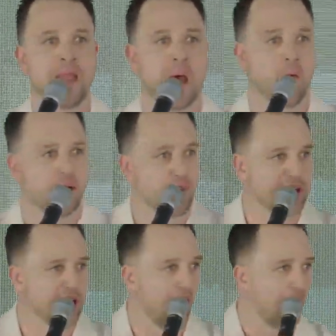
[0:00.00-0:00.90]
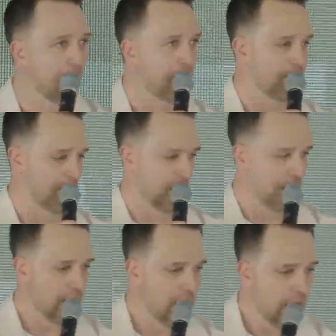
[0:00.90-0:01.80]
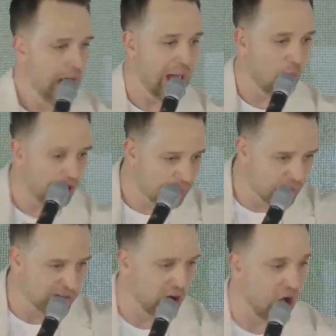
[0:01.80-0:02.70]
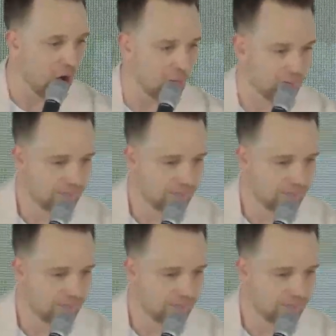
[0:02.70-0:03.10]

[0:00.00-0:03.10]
I want to bring you home. I want to bring you home.